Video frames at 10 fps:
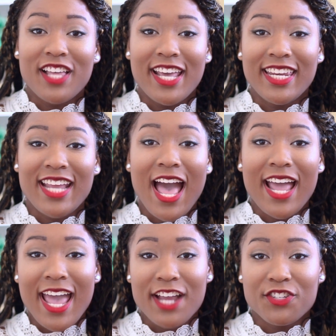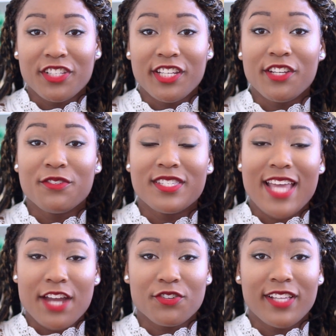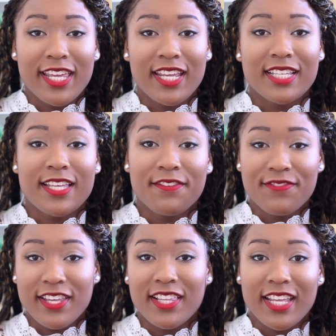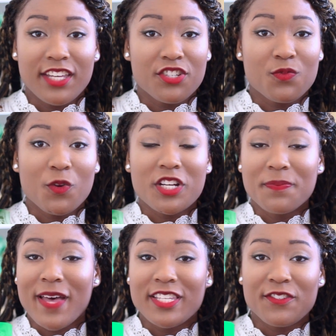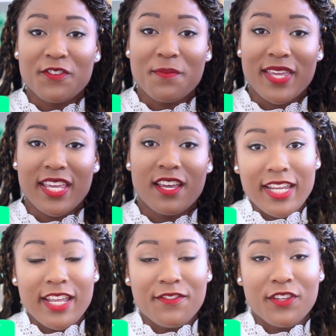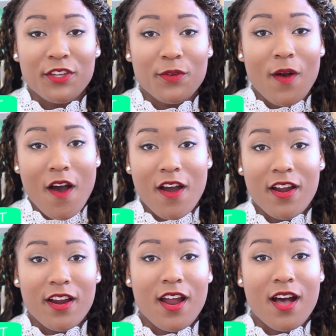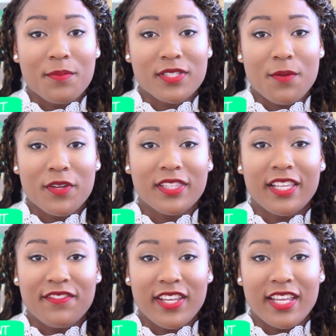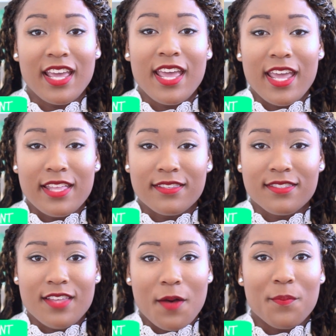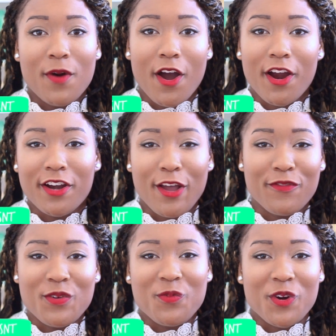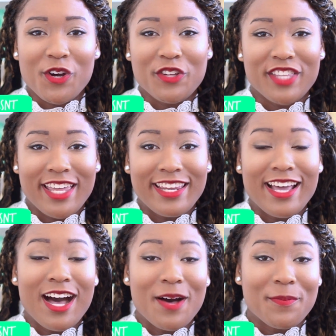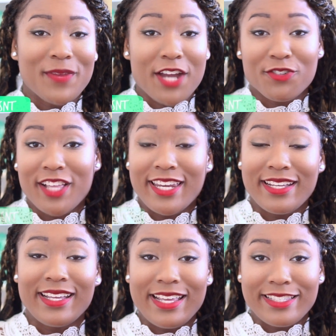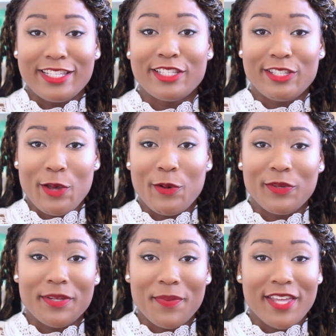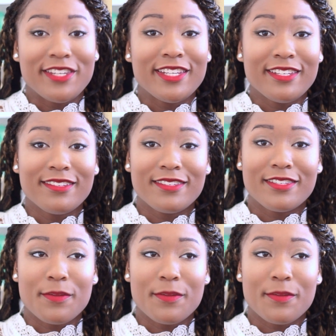lighting. I actually use natural lighting because I feel like it just works best for me. If you are someone living in some part of the world that natural lighting isn't so dependent.